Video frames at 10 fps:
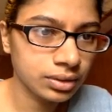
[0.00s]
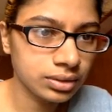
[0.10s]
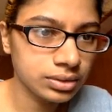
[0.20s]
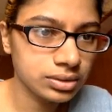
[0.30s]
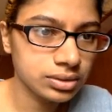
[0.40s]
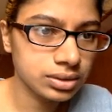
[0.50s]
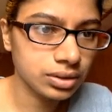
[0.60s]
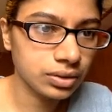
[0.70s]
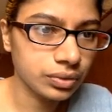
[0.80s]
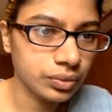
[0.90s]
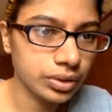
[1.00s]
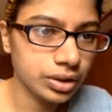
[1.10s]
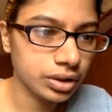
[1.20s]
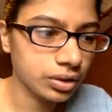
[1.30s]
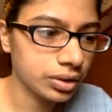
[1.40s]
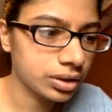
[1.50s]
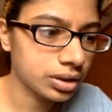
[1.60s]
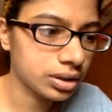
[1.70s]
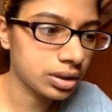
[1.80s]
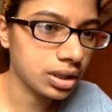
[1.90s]
So we're going to go
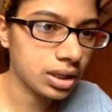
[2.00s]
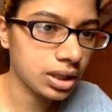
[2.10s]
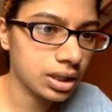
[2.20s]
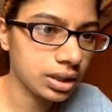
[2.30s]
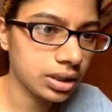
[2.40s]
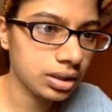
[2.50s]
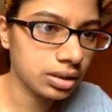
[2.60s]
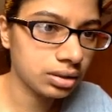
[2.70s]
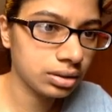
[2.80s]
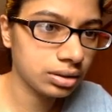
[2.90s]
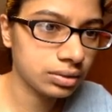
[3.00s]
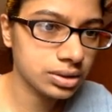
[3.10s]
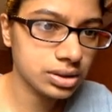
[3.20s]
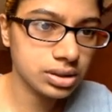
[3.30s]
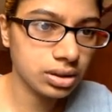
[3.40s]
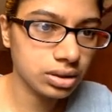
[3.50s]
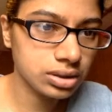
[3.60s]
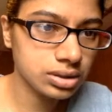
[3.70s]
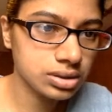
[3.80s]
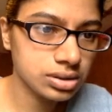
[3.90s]
under hide, just the
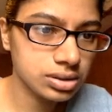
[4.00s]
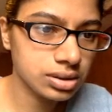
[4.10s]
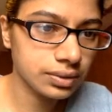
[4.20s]
looks.